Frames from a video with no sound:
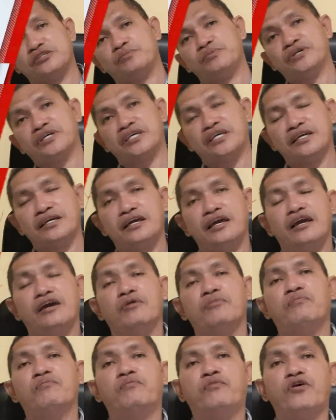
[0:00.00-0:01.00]
speaking,
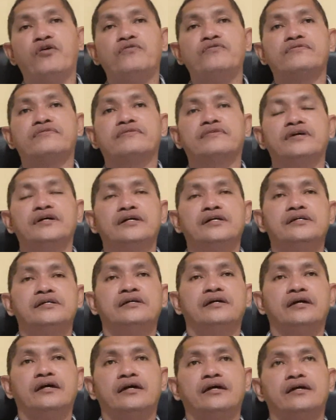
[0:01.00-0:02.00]
both
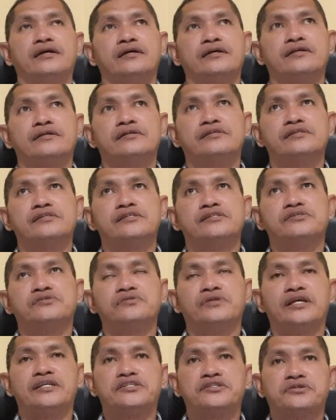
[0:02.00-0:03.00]

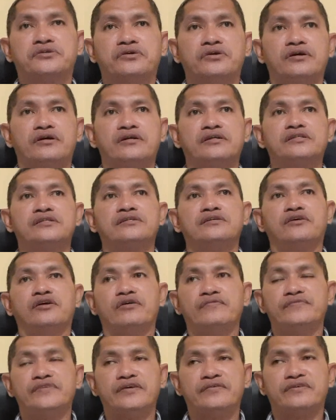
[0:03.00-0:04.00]
student scores
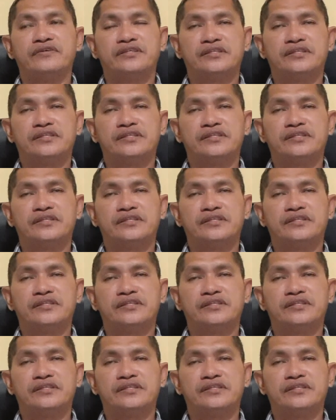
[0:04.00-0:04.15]
of the